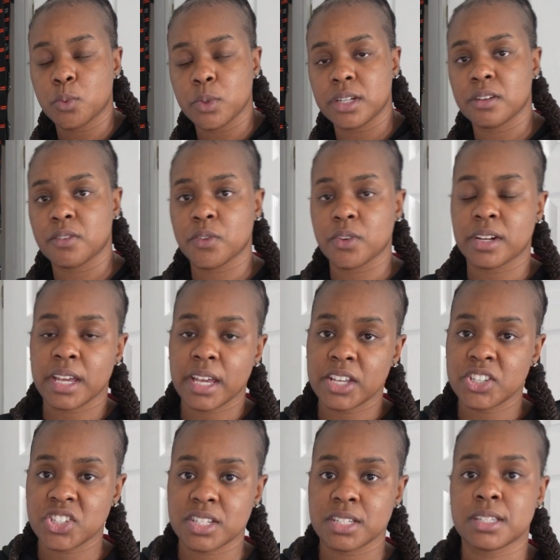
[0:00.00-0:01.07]
with different
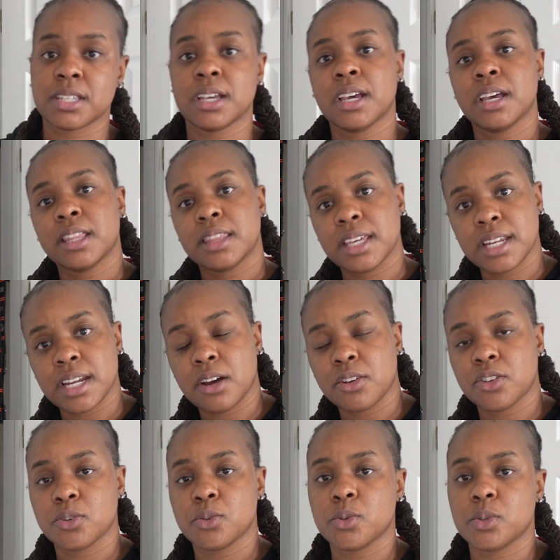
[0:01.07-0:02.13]
edges, then
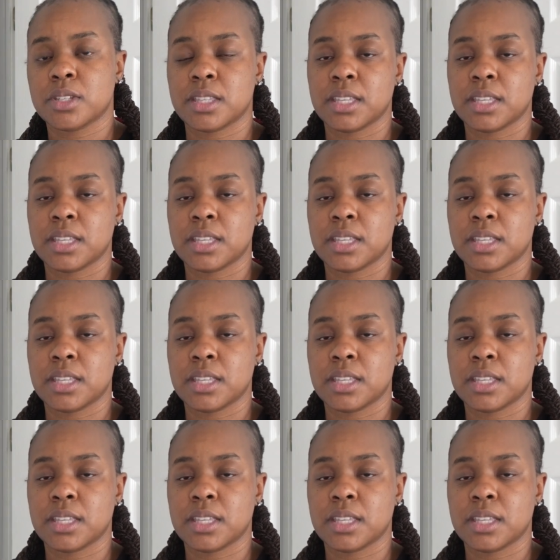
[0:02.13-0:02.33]
I'll use